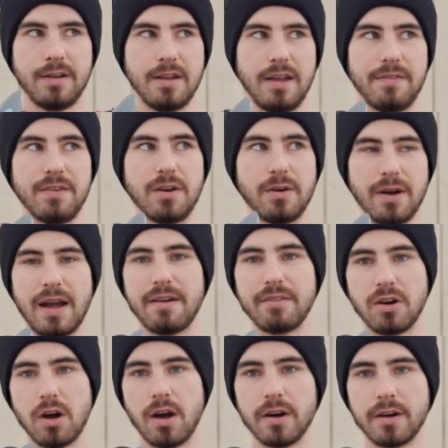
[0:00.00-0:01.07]
If you don't have
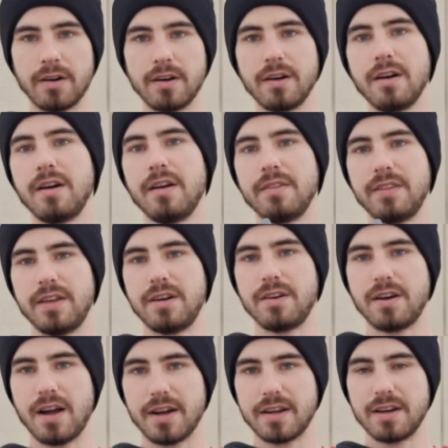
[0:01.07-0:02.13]
an auger, then you're
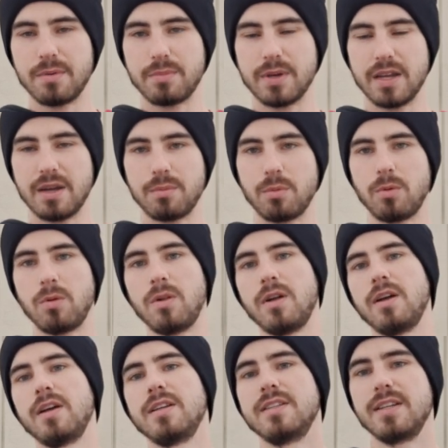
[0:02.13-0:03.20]
not going to be able
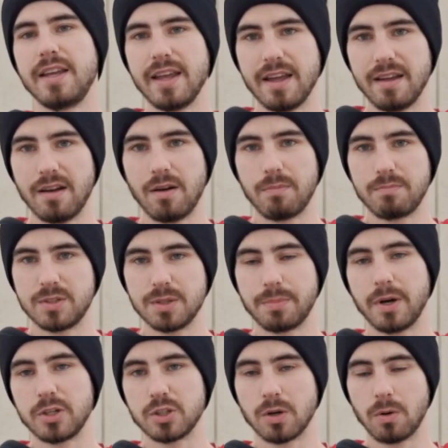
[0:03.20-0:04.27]
to get up to
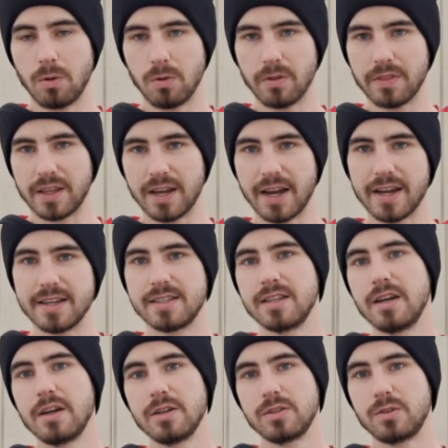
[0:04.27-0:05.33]
punch a hole in the ice
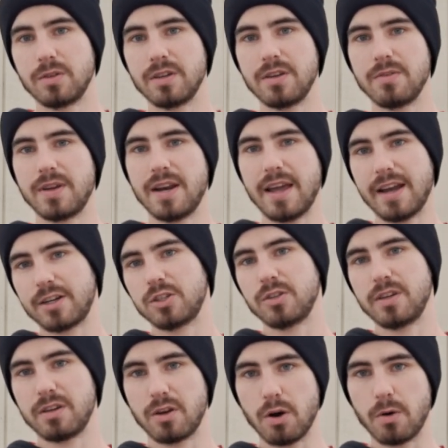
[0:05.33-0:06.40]
so that you can
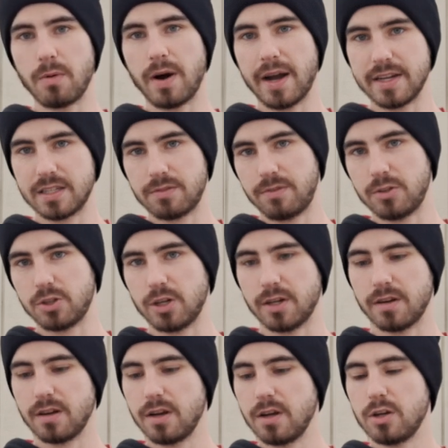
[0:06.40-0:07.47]
actually go ice fishing.
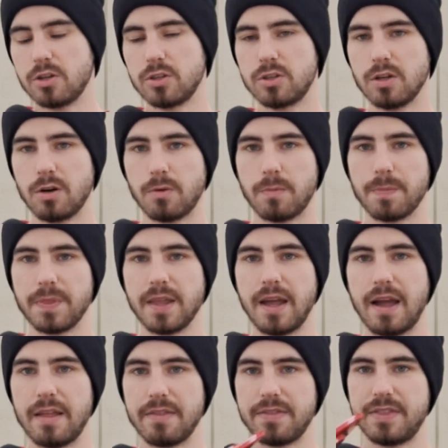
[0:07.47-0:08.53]
So,
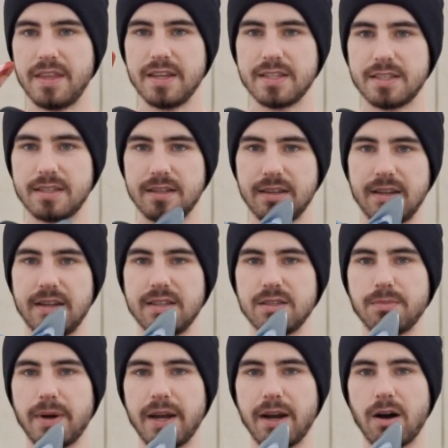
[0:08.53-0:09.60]
this
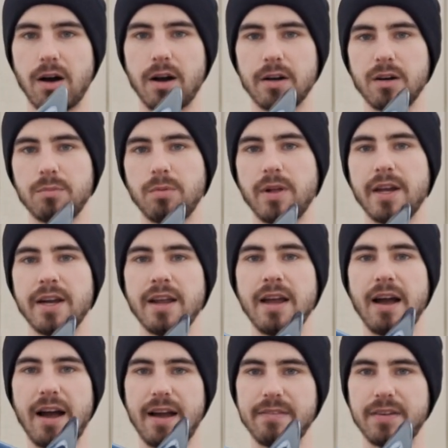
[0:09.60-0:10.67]
is my auger blade.
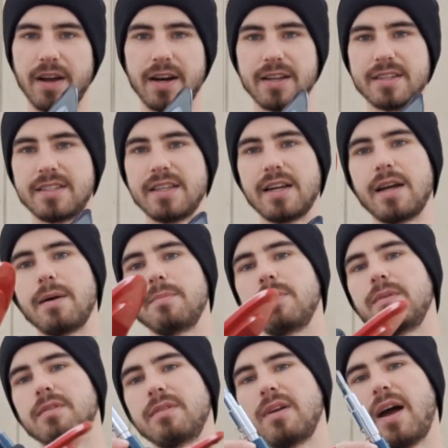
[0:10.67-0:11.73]
I've got it set up.
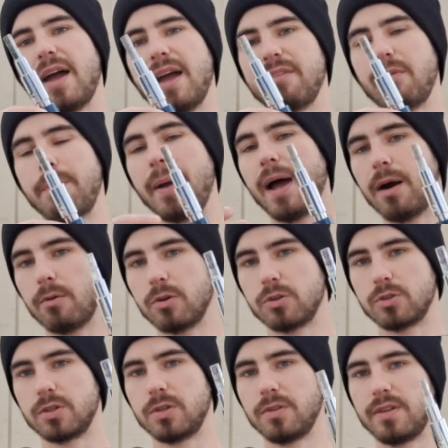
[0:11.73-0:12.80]
I have a power
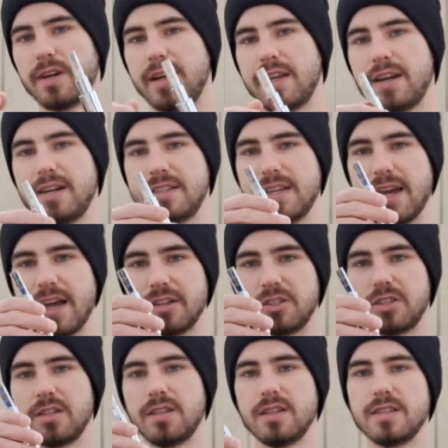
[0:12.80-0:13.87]
drill that I can
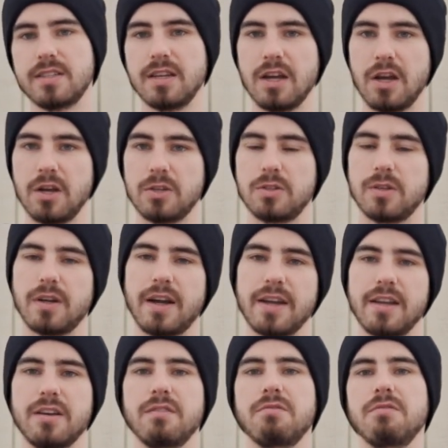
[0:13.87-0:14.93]
attach to this so that I
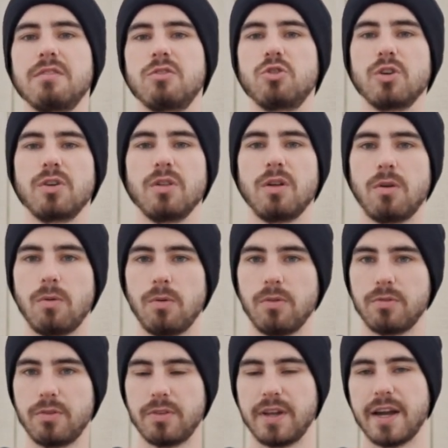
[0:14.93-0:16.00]
can drill a hole
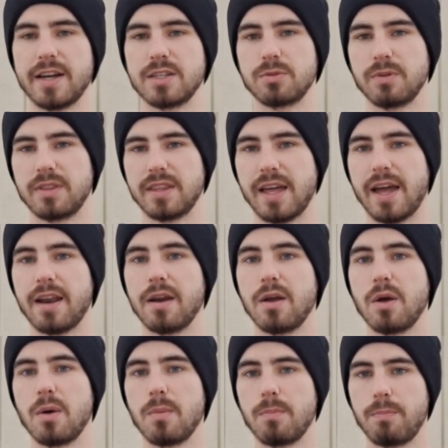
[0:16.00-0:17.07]
through the ice with that.
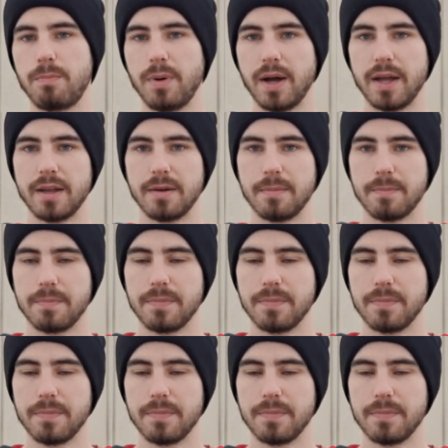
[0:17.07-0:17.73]
But